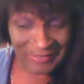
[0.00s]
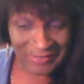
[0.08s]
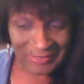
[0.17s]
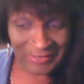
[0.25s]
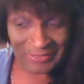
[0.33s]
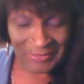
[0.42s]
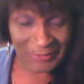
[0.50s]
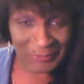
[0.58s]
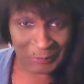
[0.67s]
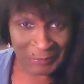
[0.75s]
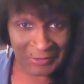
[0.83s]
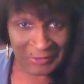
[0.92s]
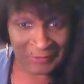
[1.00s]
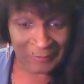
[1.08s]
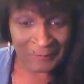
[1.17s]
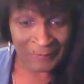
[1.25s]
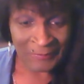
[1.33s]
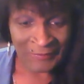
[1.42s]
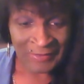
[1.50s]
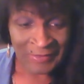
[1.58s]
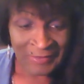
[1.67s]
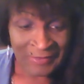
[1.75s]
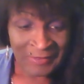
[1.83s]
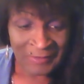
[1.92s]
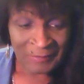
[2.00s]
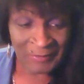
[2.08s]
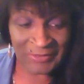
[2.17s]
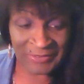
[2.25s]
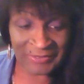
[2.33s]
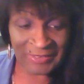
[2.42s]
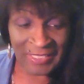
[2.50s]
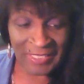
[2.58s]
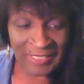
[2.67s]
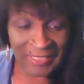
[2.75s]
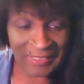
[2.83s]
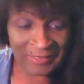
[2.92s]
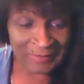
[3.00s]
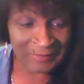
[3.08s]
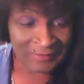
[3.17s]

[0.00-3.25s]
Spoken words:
not necessarily speed. But this guy,